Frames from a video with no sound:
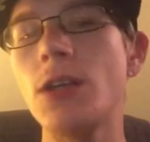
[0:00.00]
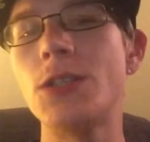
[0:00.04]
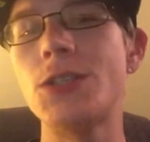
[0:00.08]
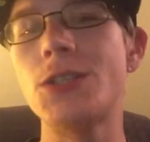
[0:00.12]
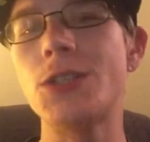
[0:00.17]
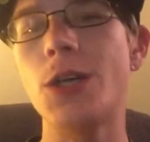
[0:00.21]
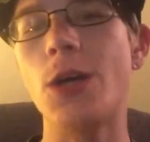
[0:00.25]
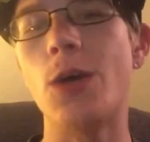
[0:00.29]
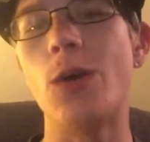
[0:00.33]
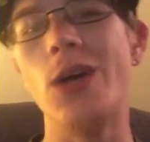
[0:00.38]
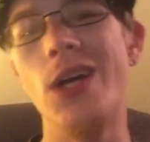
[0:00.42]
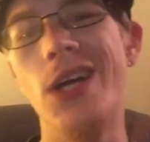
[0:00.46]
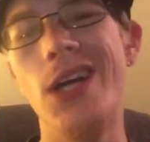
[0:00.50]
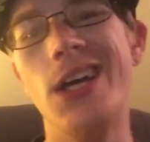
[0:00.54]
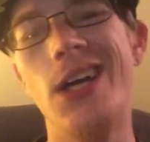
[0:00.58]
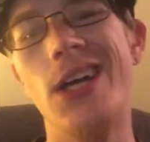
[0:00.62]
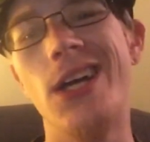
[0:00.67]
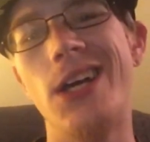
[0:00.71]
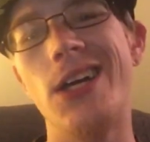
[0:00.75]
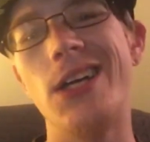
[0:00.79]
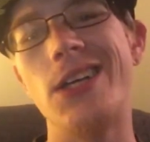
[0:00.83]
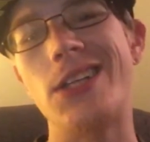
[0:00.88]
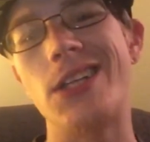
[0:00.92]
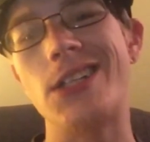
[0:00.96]
So
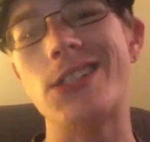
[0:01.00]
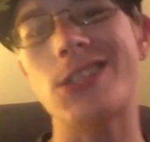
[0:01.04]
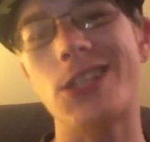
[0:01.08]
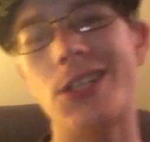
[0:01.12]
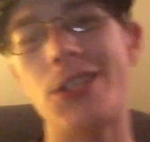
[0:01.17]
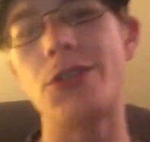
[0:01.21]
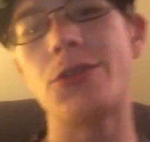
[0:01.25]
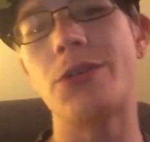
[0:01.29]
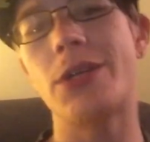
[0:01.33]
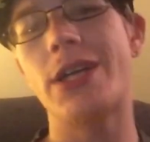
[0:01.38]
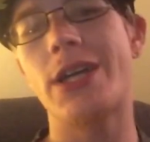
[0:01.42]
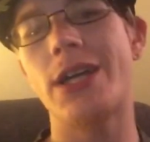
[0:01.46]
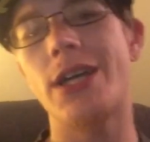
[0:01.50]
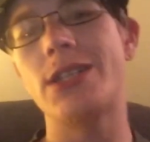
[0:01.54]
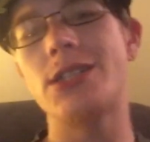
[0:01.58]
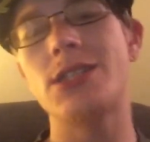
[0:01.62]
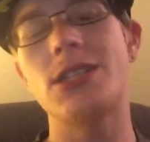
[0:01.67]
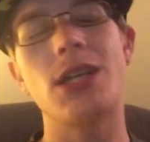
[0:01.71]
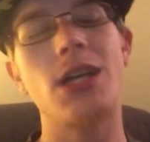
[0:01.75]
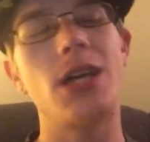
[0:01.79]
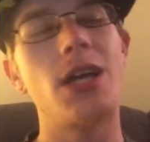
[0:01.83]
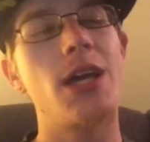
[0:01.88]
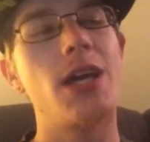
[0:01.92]
that's gonna do it, guys.